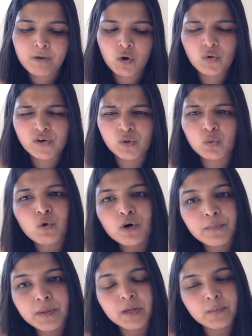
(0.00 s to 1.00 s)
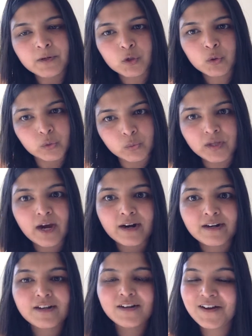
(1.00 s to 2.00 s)
oh, you won't be able to do
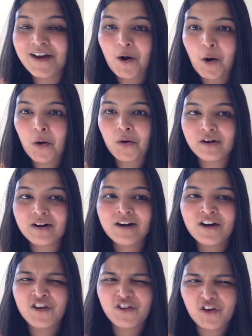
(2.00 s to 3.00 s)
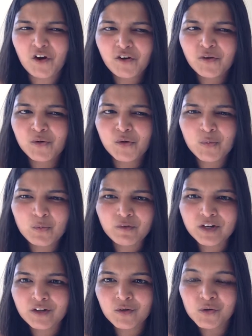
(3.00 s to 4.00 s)
that, or your YouTube
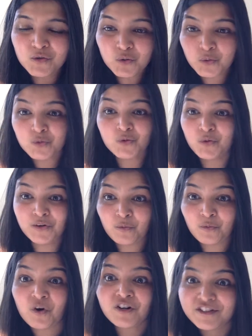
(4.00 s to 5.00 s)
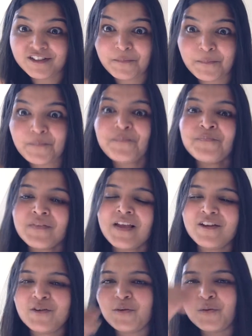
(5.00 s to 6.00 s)
videos, who's going to watch them?
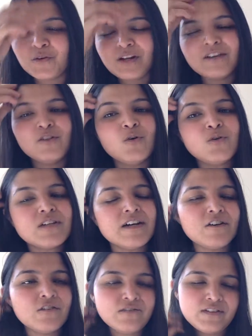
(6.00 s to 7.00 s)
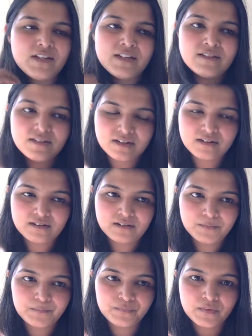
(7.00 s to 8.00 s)
Like those kind of things.
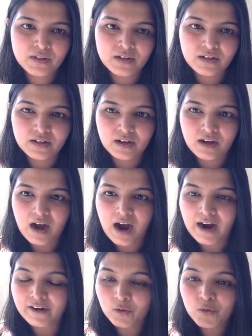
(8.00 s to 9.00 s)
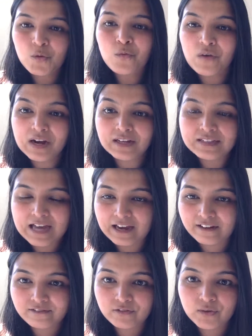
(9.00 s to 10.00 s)
I don't know why.
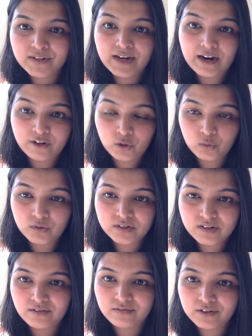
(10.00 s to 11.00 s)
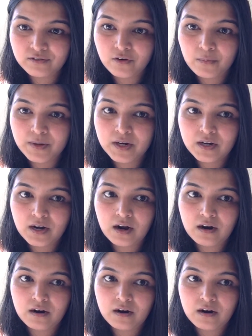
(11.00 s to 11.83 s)
Thankfully, I don't suffer from it,